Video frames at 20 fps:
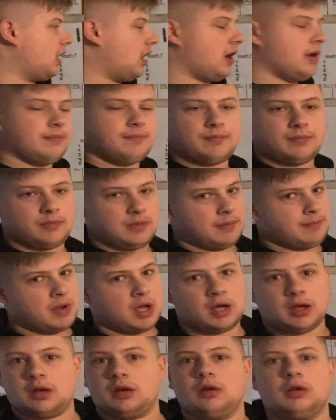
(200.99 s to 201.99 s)
I'm
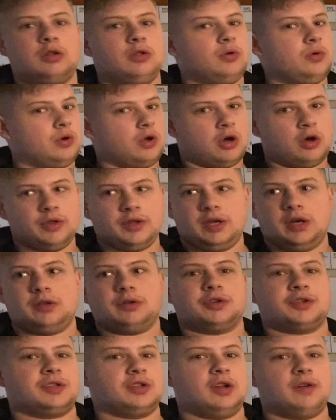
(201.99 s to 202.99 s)
not going to include all the
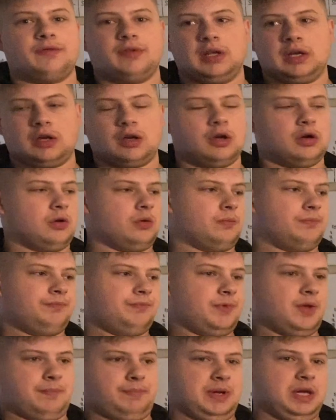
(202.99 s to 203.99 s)
other stuff like, oh,
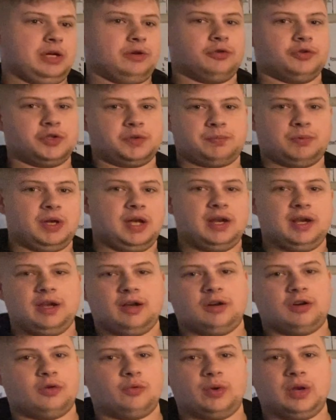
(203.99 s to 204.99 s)
the Beatles played
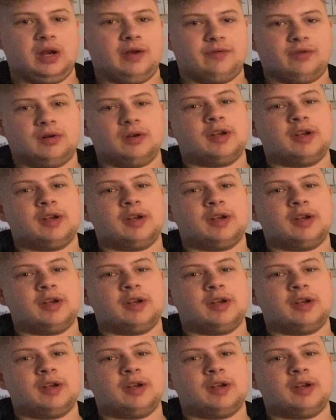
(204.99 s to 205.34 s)
here or whatever.